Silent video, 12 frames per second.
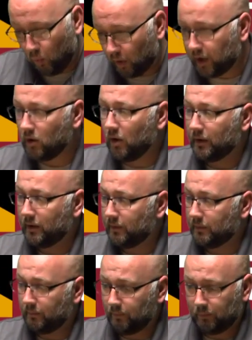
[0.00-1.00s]
working on
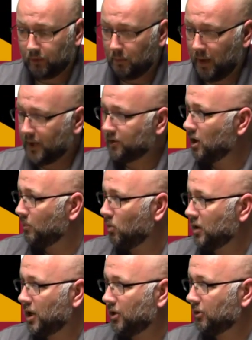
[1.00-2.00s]
it the past
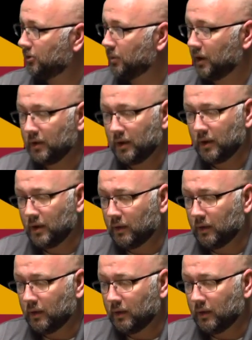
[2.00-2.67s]
couple of years, but